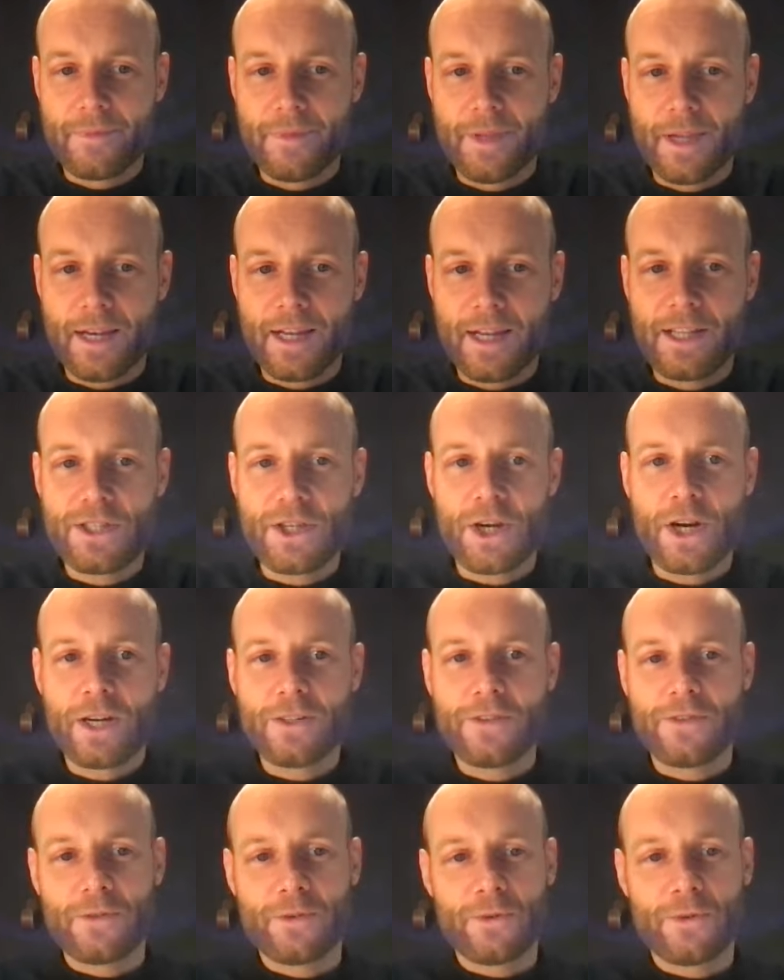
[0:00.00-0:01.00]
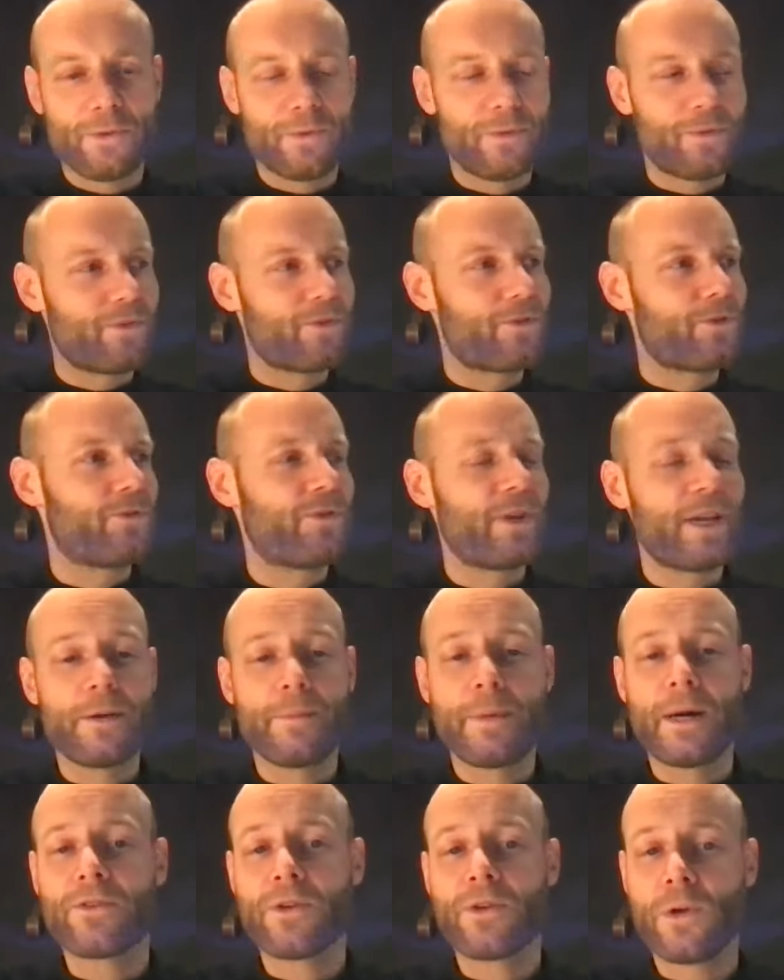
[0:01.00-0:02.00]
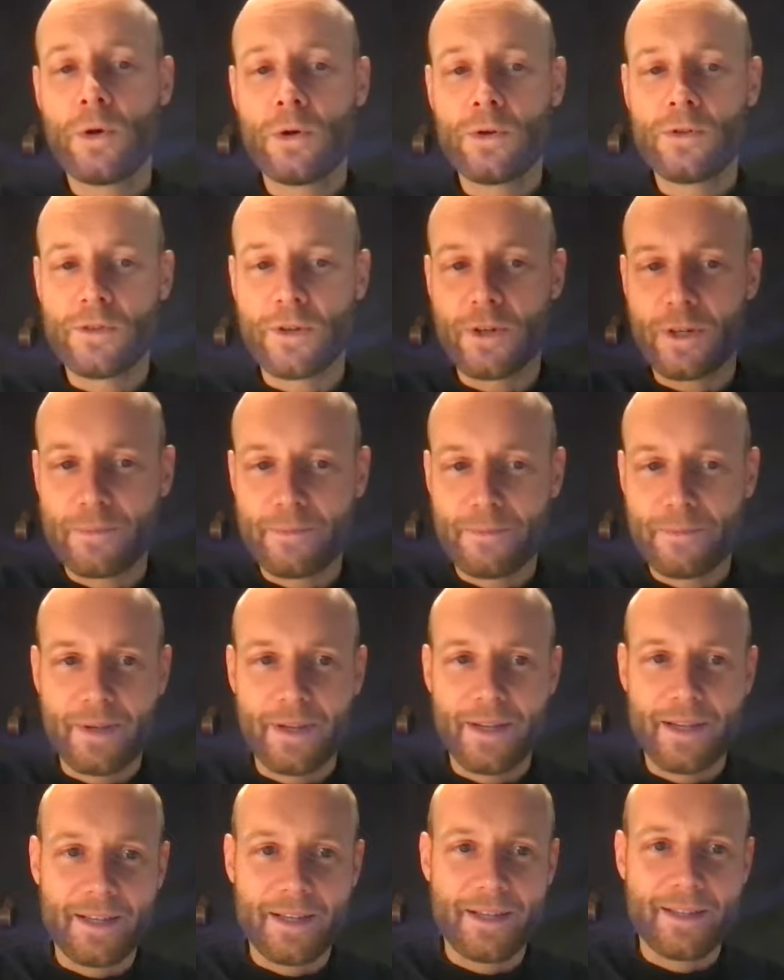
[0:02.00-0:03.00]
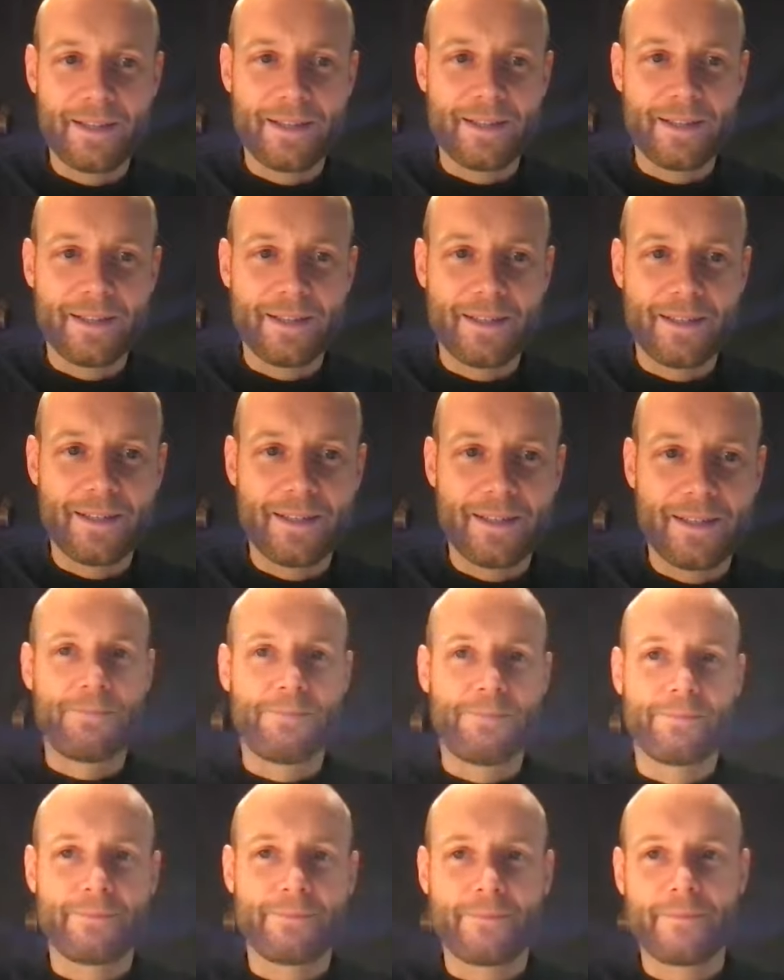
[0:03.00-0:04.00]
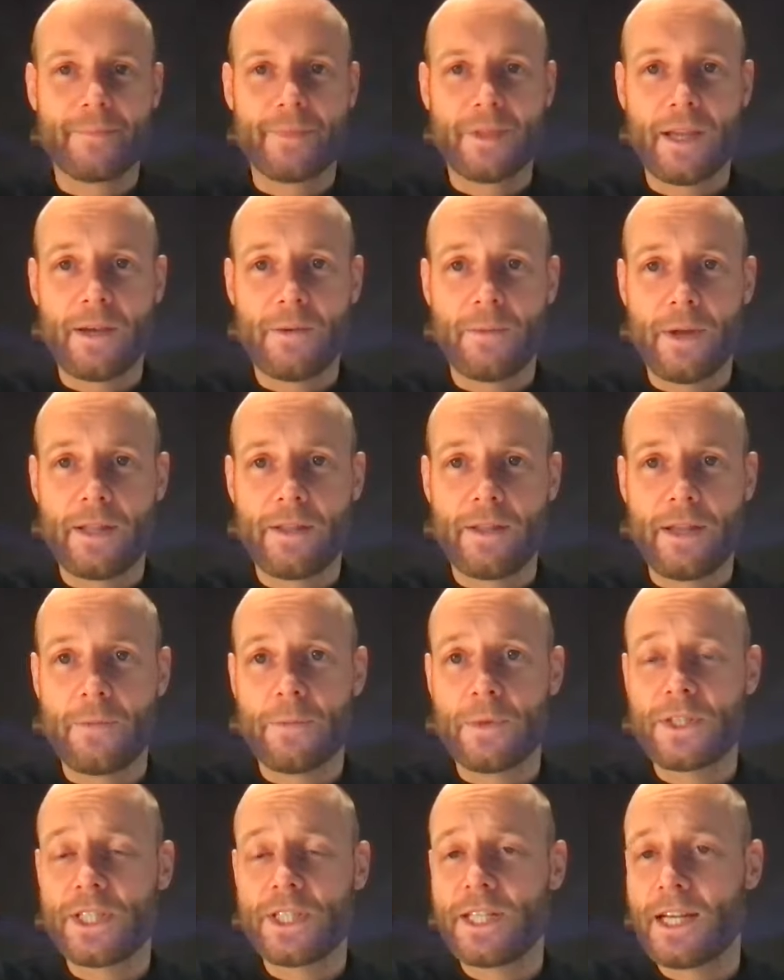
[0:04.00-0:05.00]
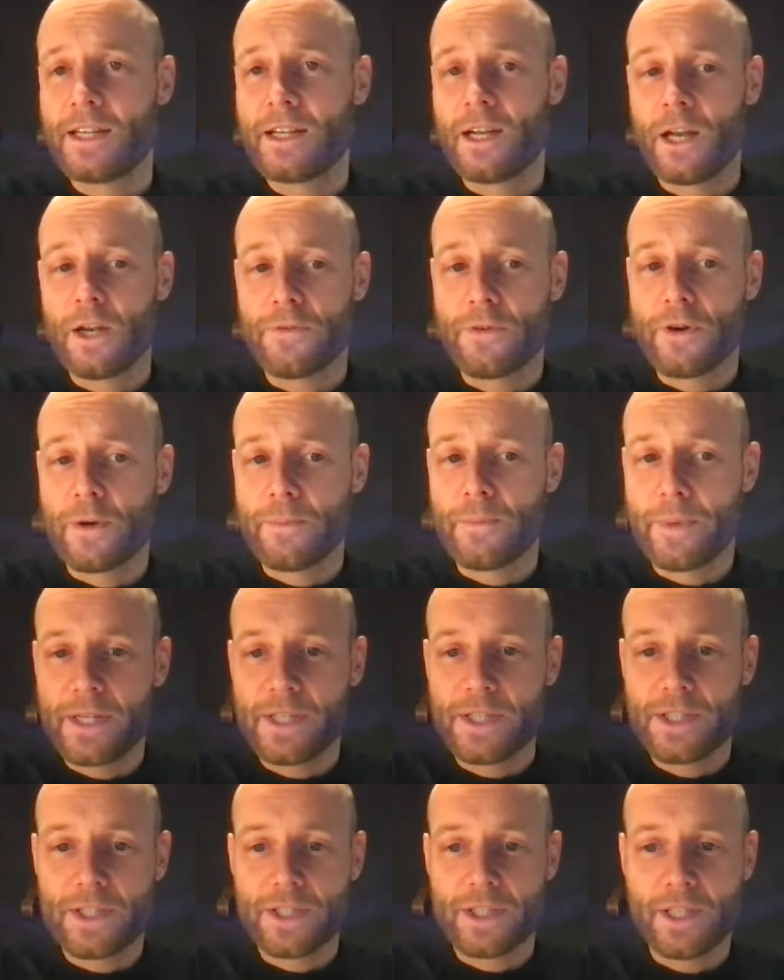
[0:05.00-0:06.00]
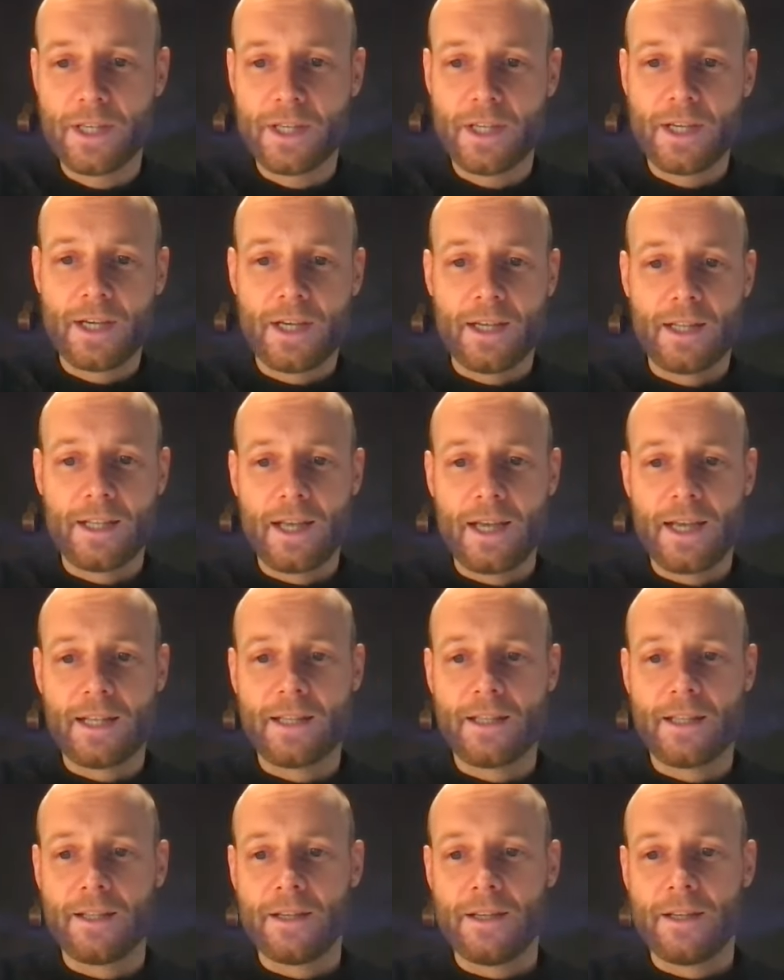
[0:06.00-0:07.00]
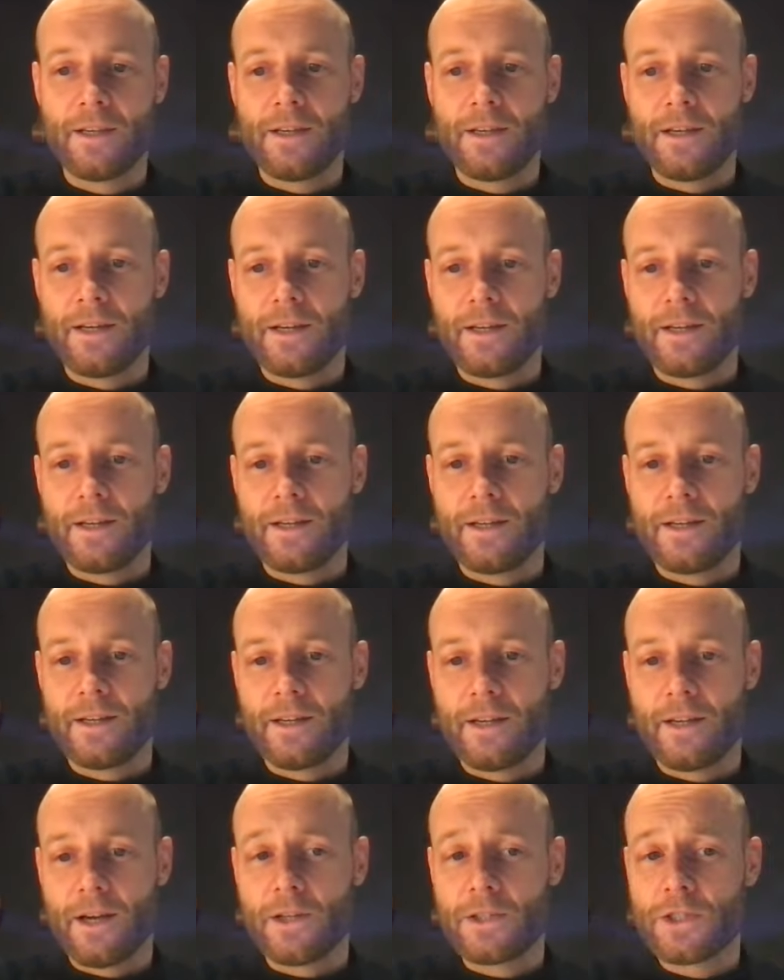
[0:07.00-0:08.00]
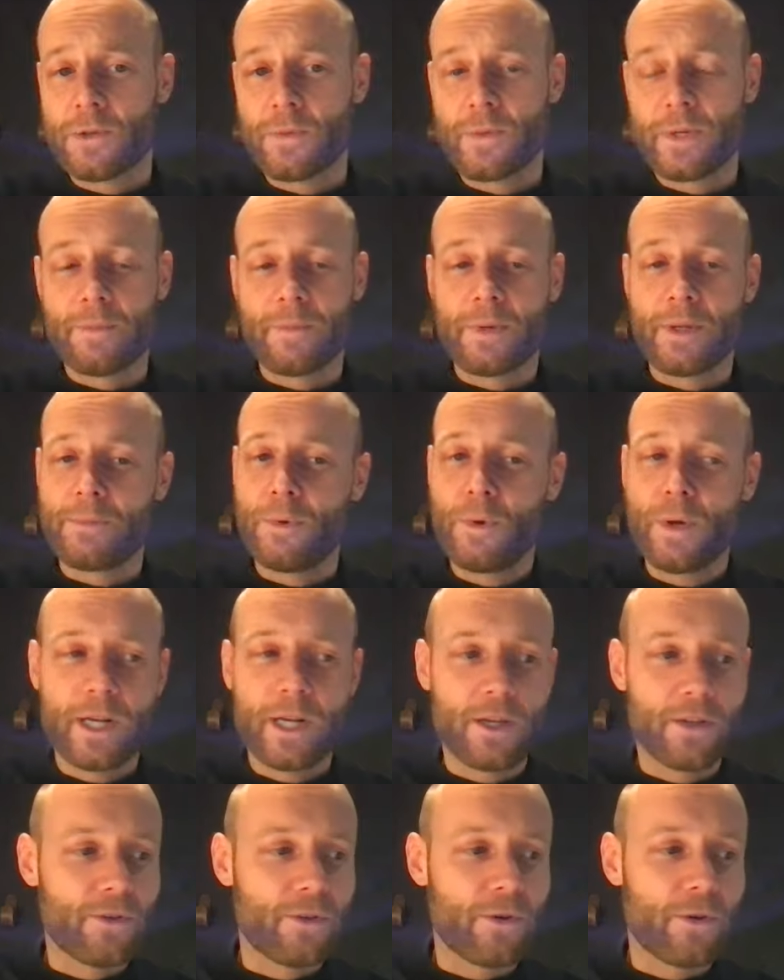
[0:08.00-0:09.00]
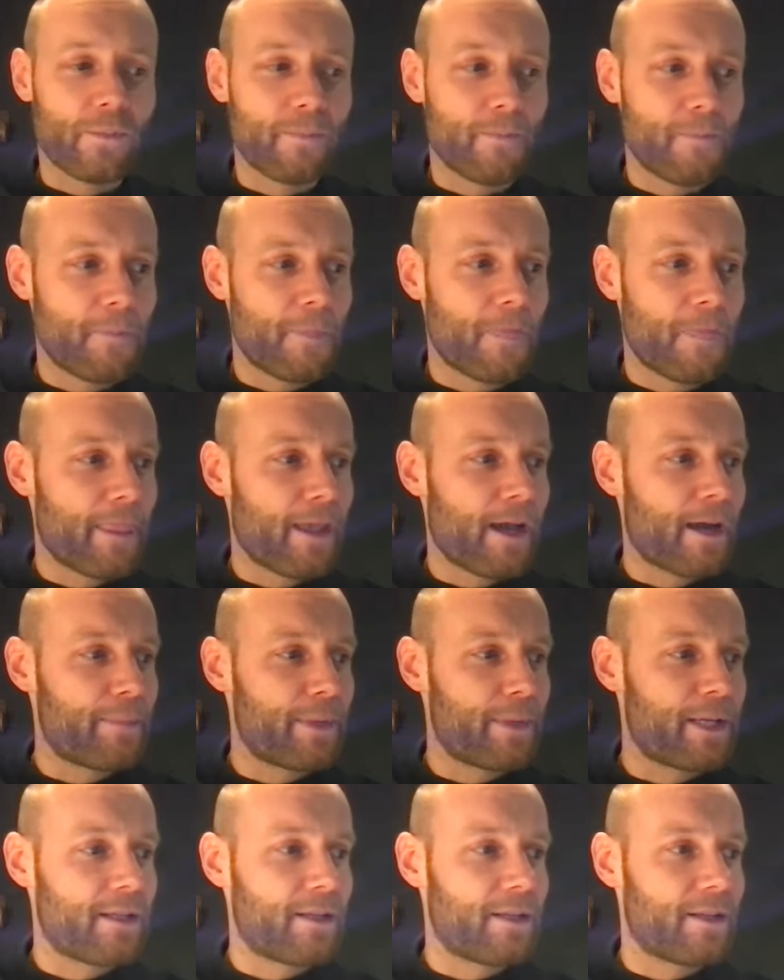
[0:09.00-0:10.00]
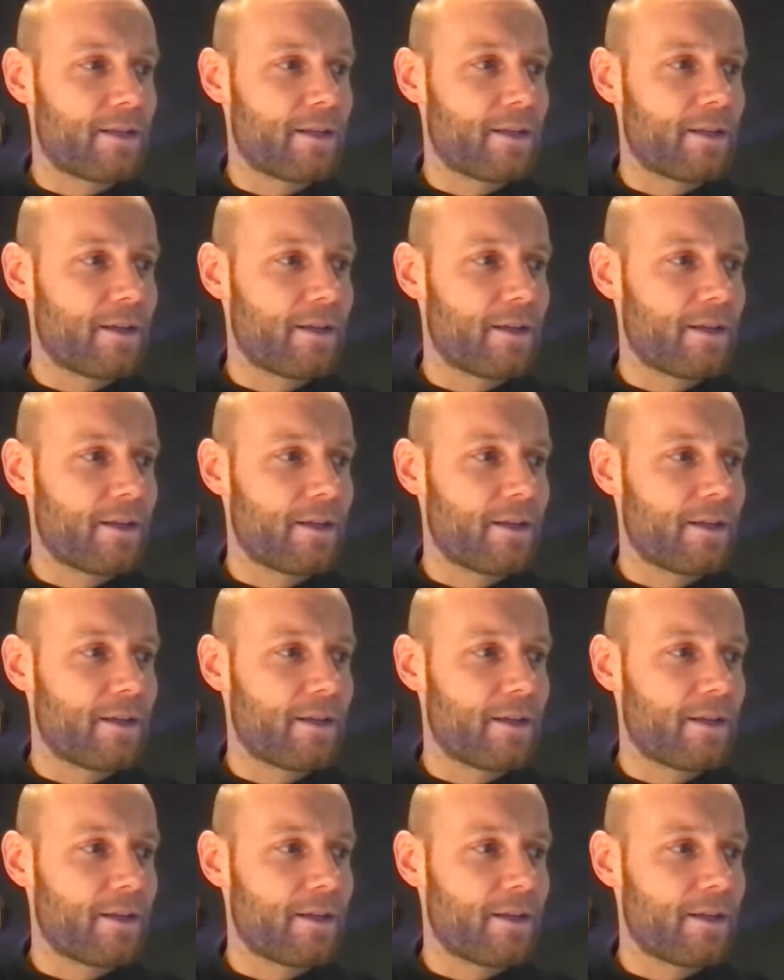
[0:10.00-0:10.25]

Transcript: it's hard to think about the long term. And we see that a lot of companies then also with Booking.com. I mean,